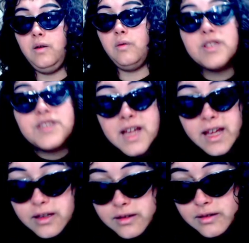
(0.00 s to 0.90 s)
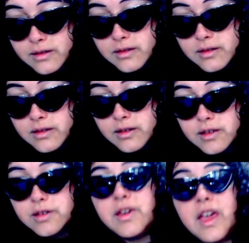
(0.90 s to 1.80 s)
What's that?
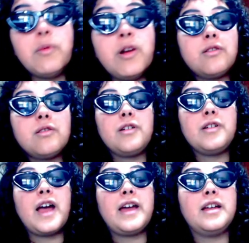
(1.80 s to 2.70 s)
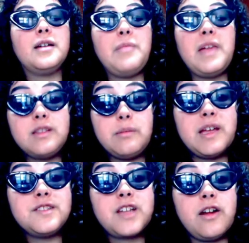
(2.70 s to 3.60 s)
You came here to learn how to make the
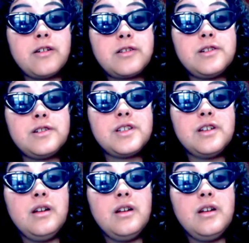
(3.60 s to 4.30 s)
best characters?